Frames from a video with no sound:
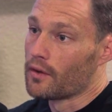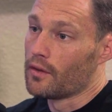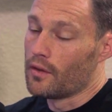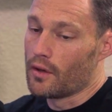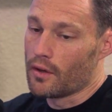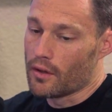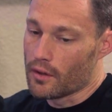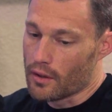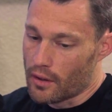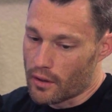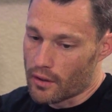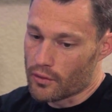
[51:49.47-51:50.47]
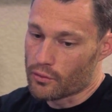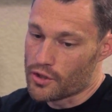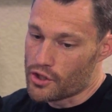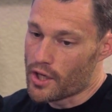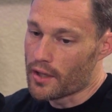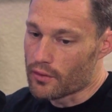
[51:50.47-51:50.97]
There are
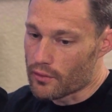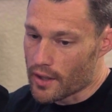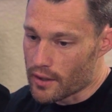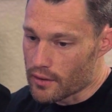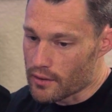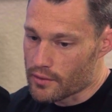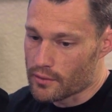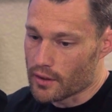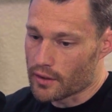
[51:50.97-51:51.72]
regenerators,